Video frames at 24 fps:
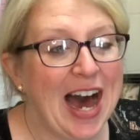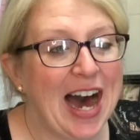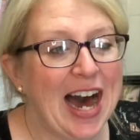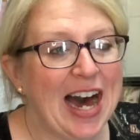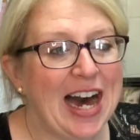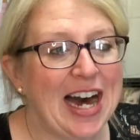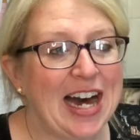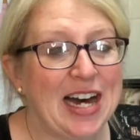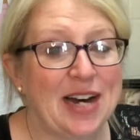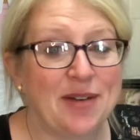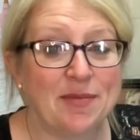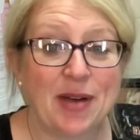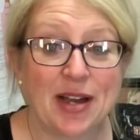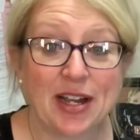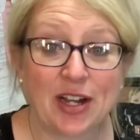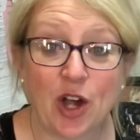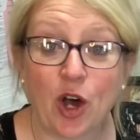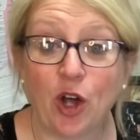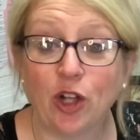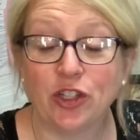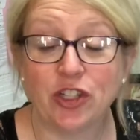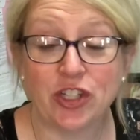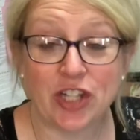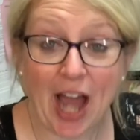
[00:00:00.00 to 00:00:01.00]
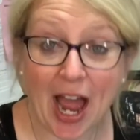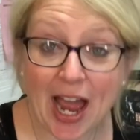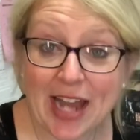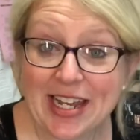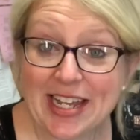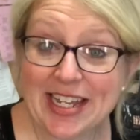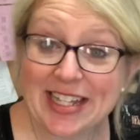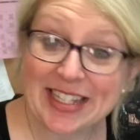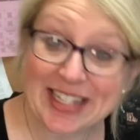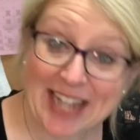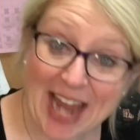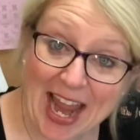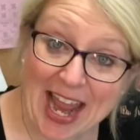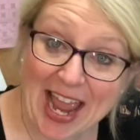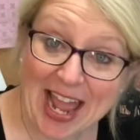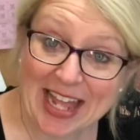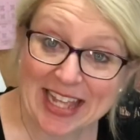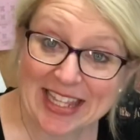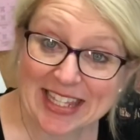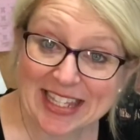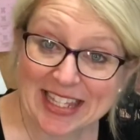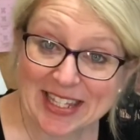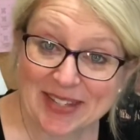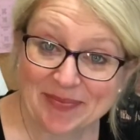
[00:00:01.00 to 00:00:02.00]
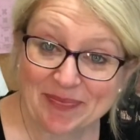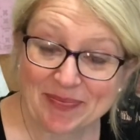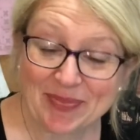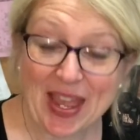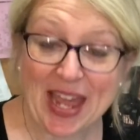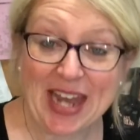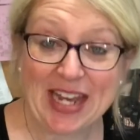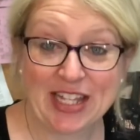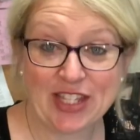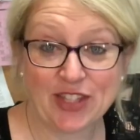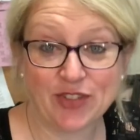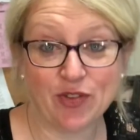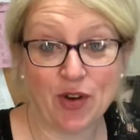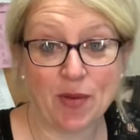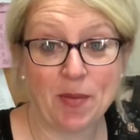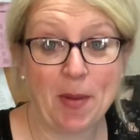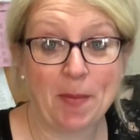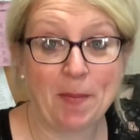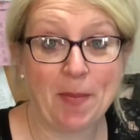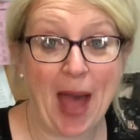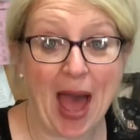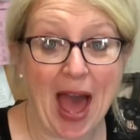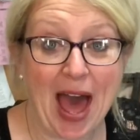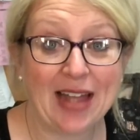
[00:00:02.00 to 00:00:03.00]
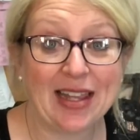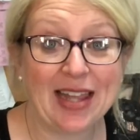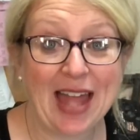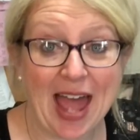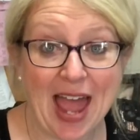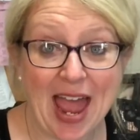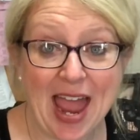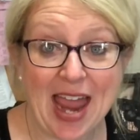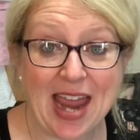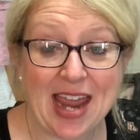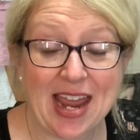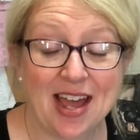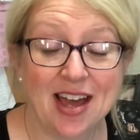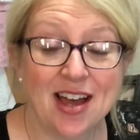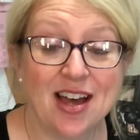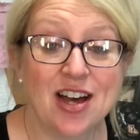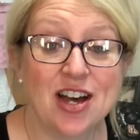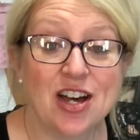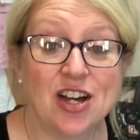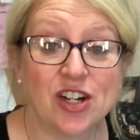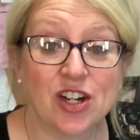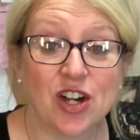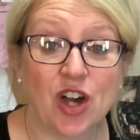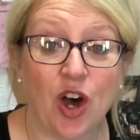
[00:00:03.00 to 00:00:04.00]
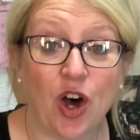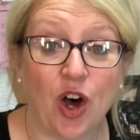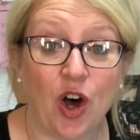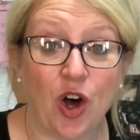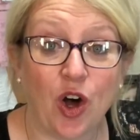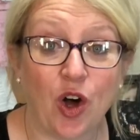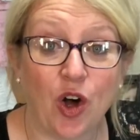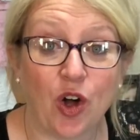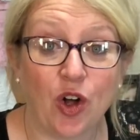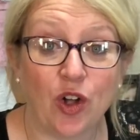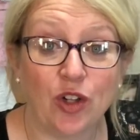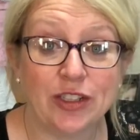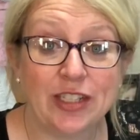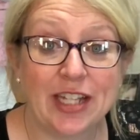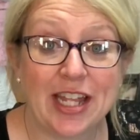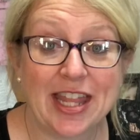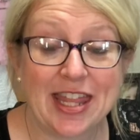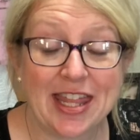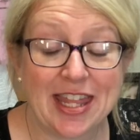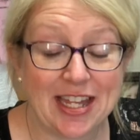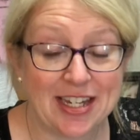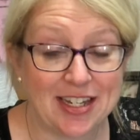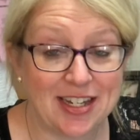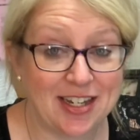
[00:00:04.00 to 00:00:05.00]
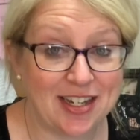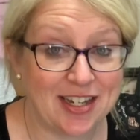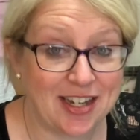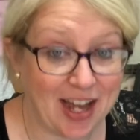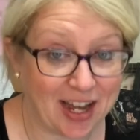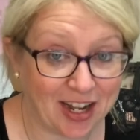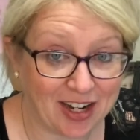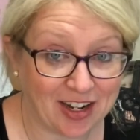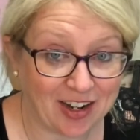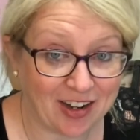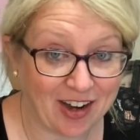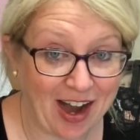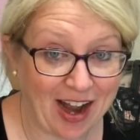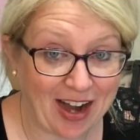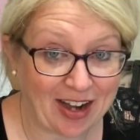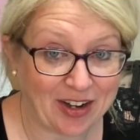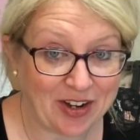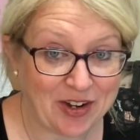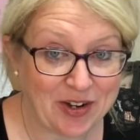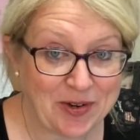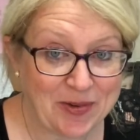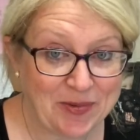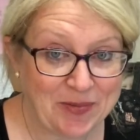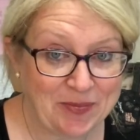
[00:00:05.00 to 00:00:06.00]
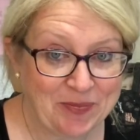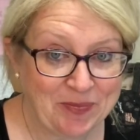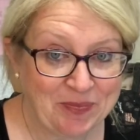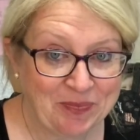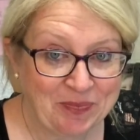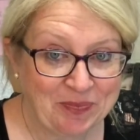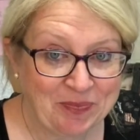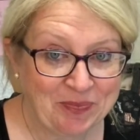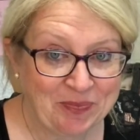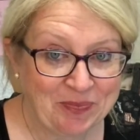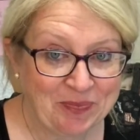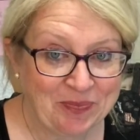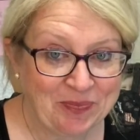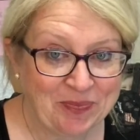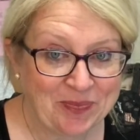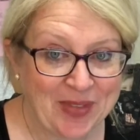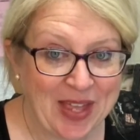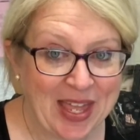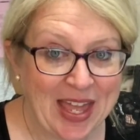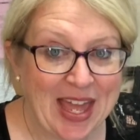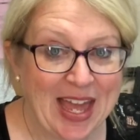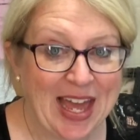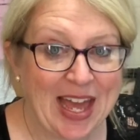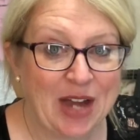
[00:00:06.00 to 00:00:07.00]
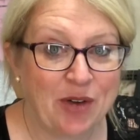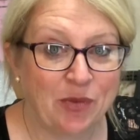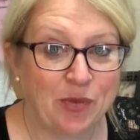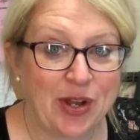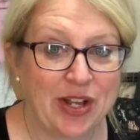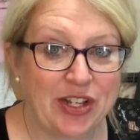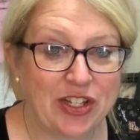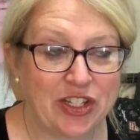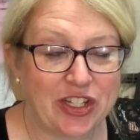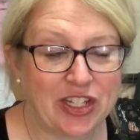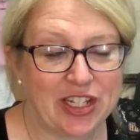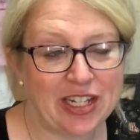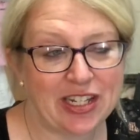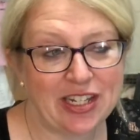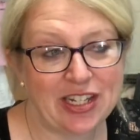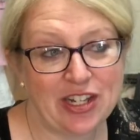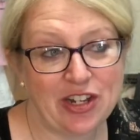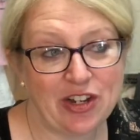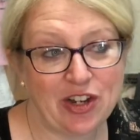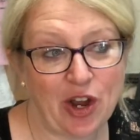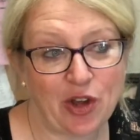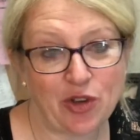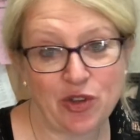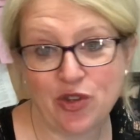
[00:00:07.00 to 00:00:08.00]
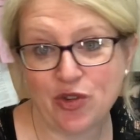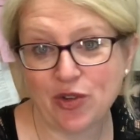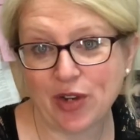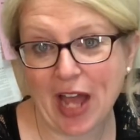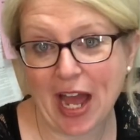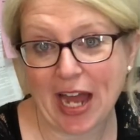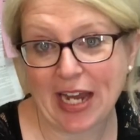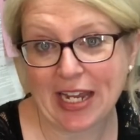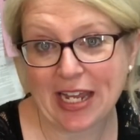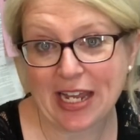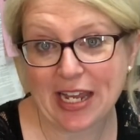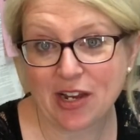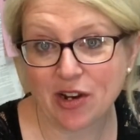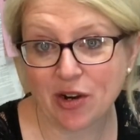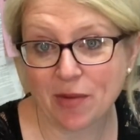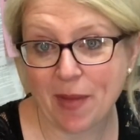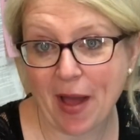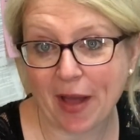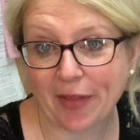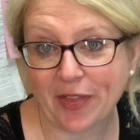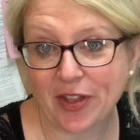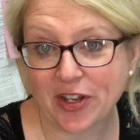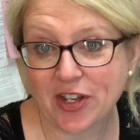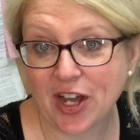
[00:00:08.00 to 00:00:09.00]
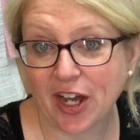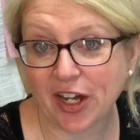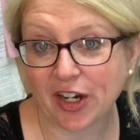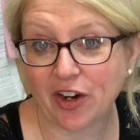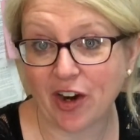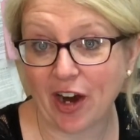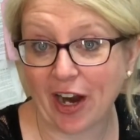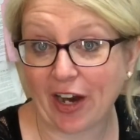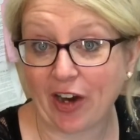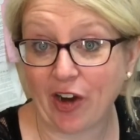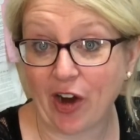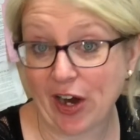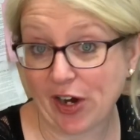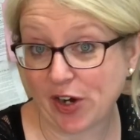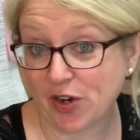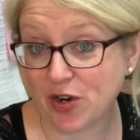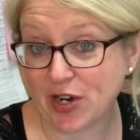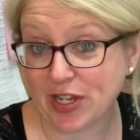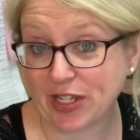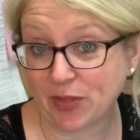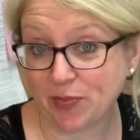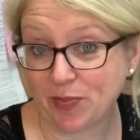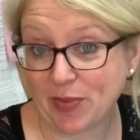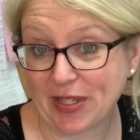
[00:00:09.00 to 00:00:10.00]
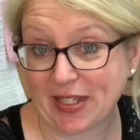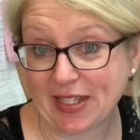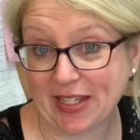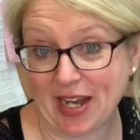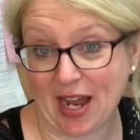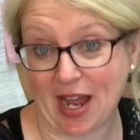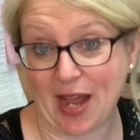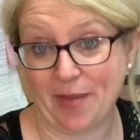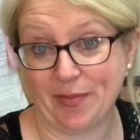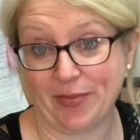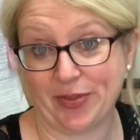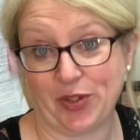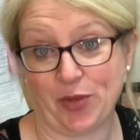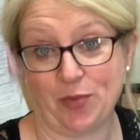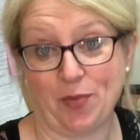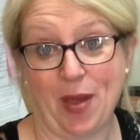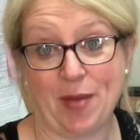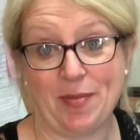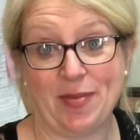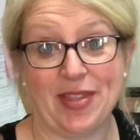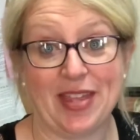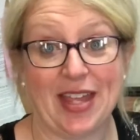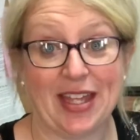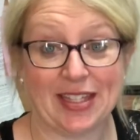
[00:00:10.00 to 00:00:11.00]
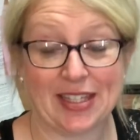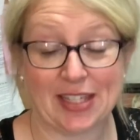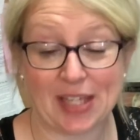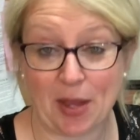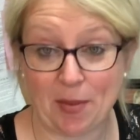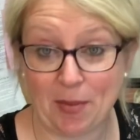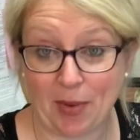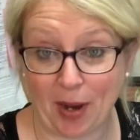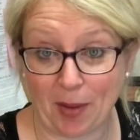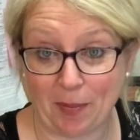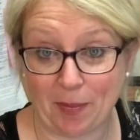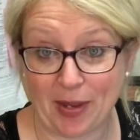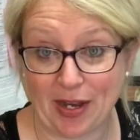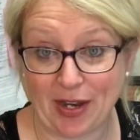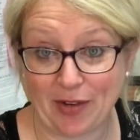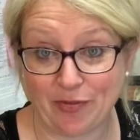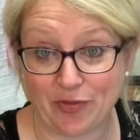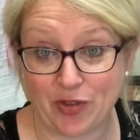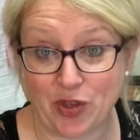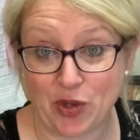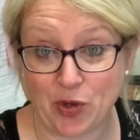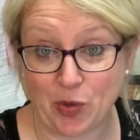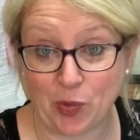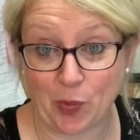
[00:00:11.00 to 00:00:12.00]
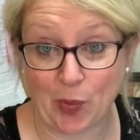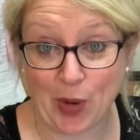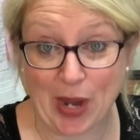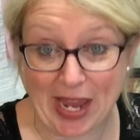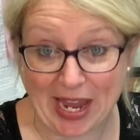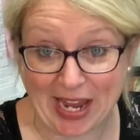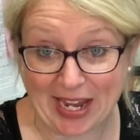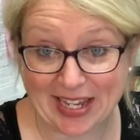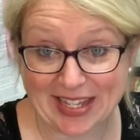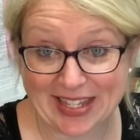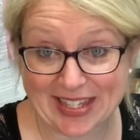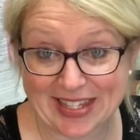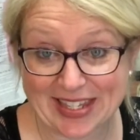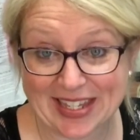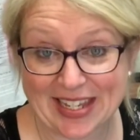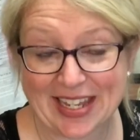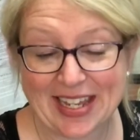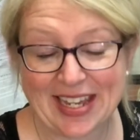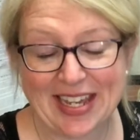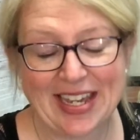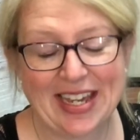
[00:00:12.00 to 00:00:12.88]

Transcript: called Chinese Dance. And it's from a ballet called The Nutcracker, which, you kind of hear about the Nutcracker at Christmas time, so maybe that's coming up in a few weeks.